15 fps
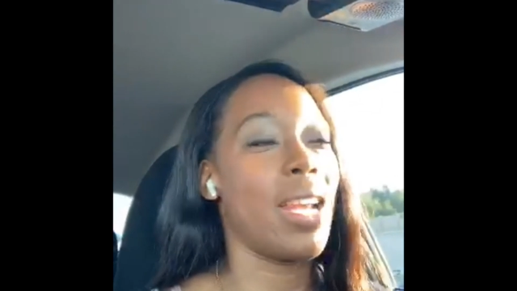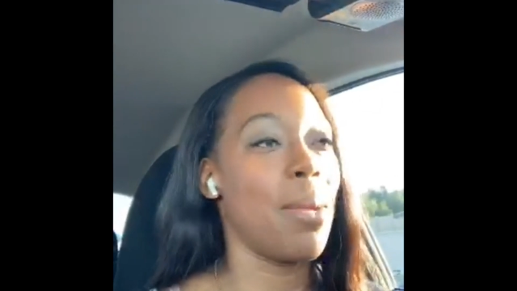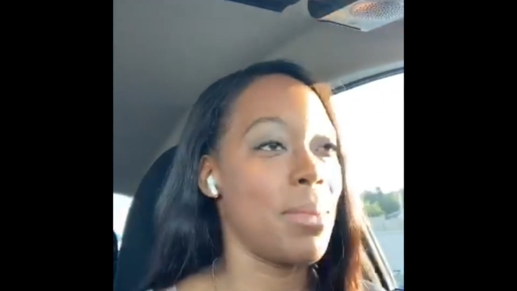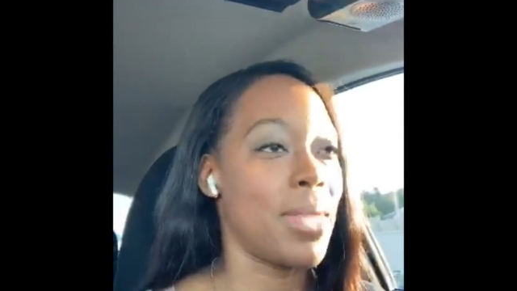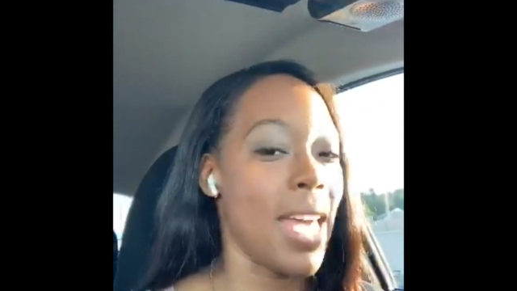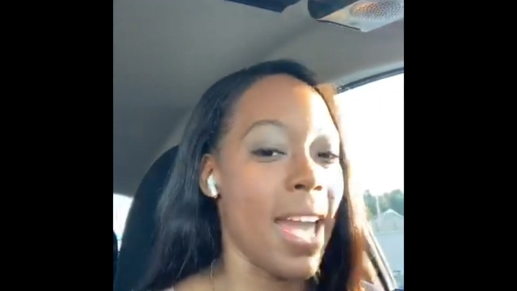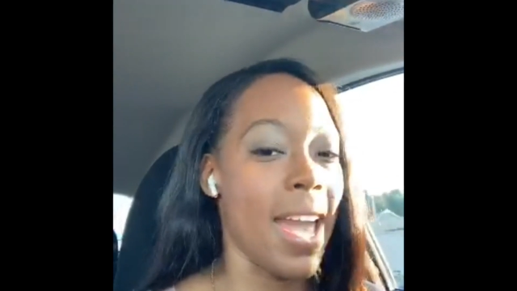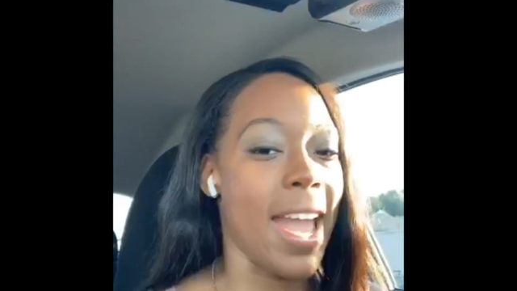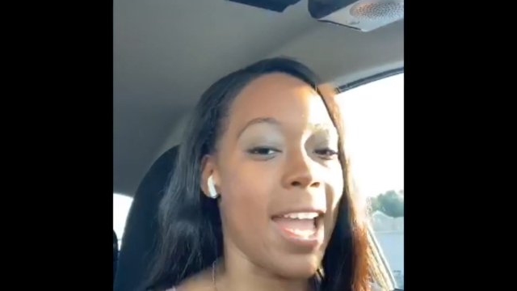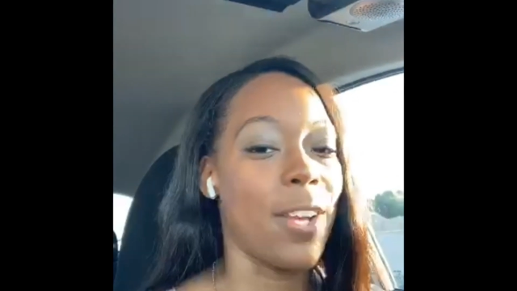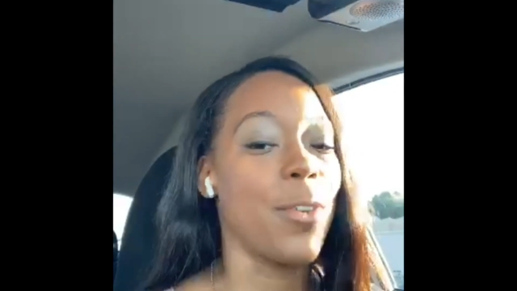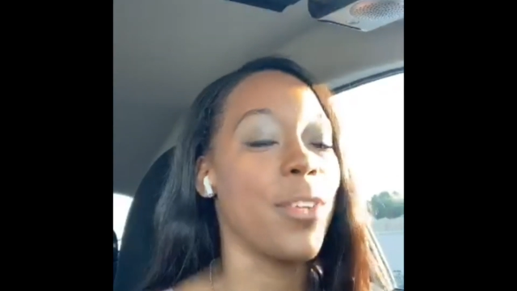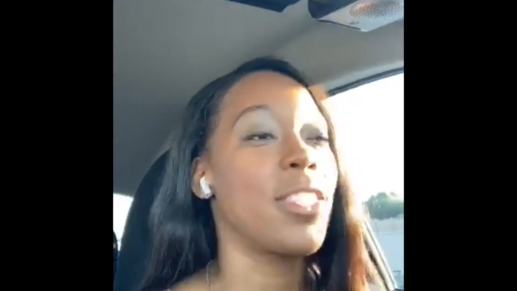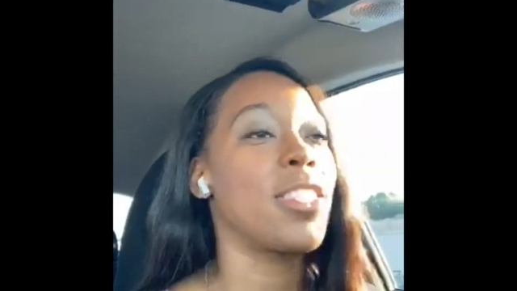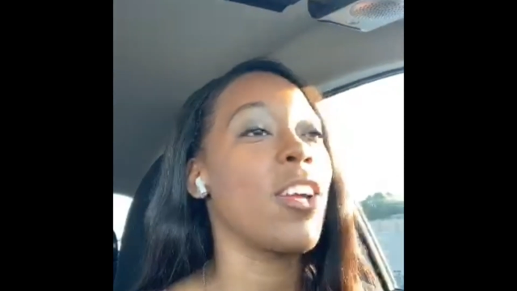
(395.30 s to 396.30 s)
I'm
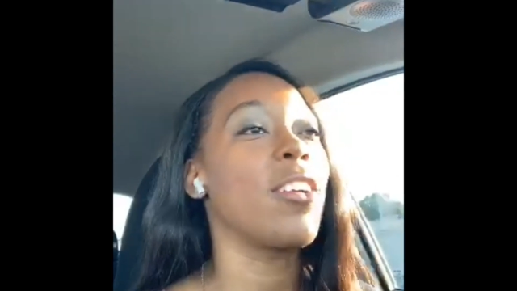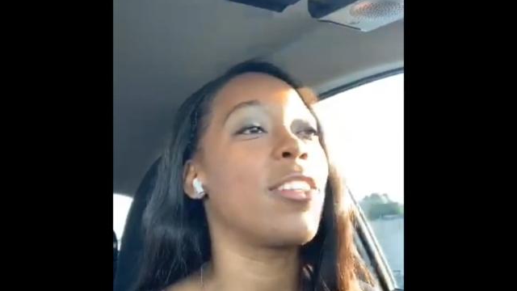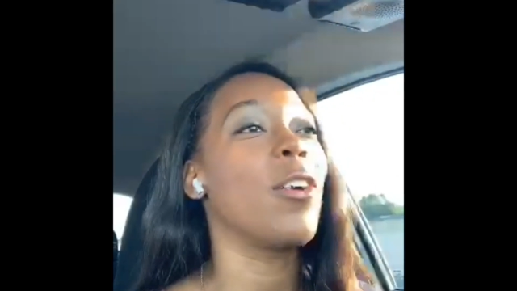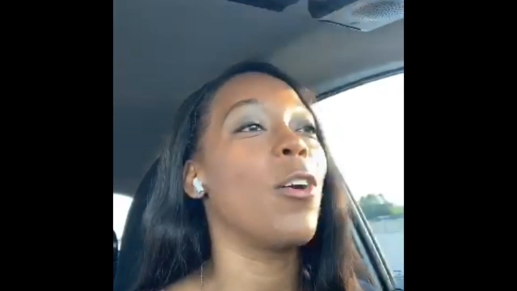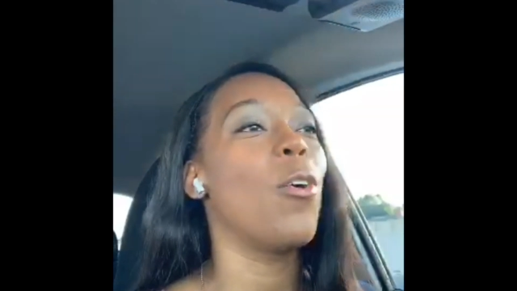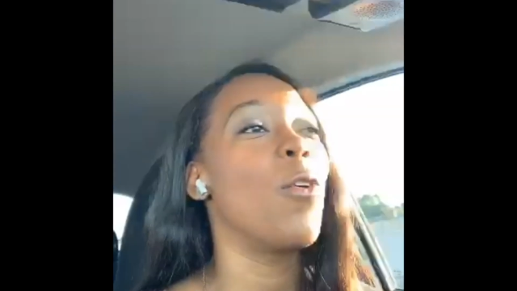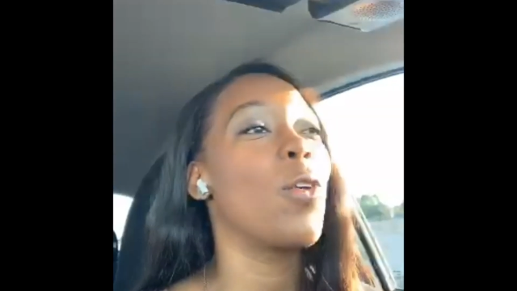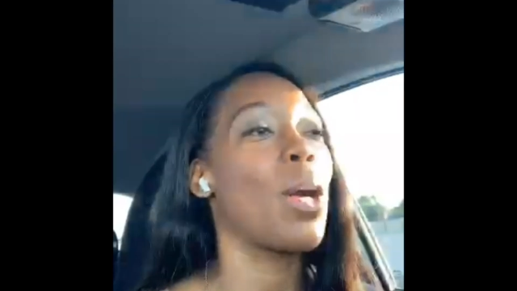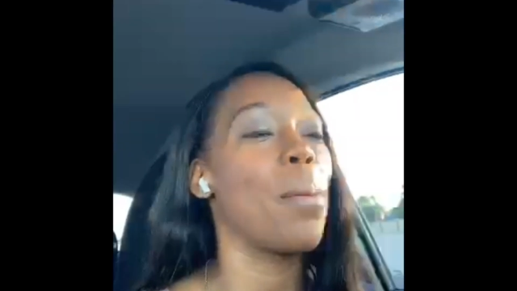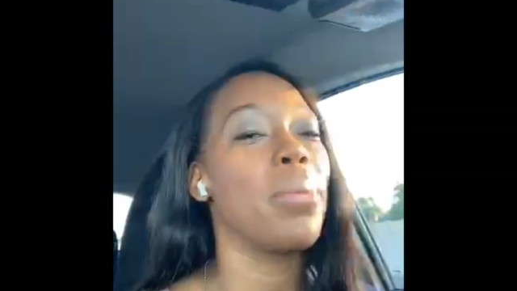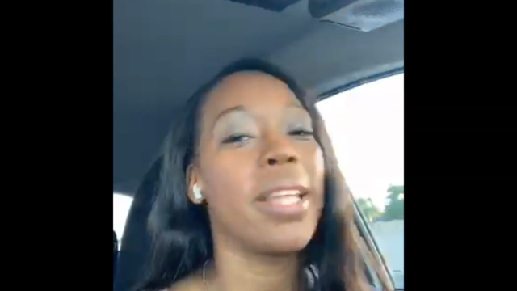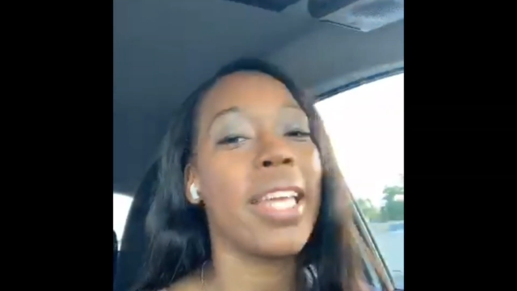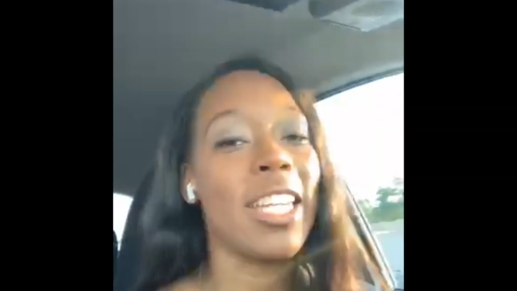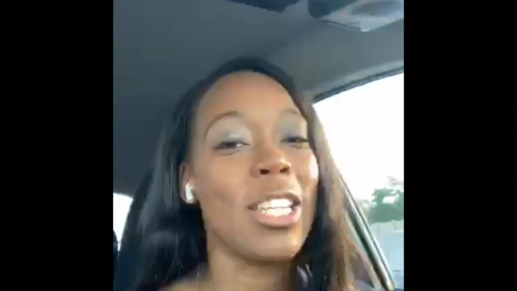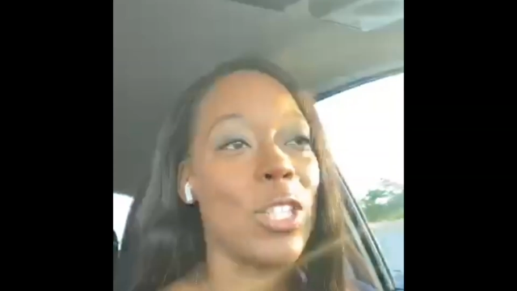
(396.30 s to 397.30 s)
tired. Or start the whole
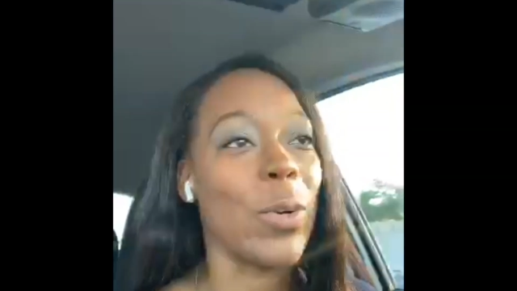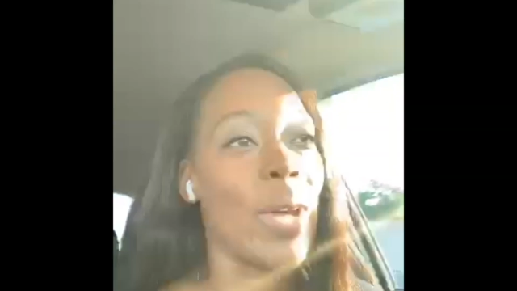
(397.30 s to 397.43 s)
complain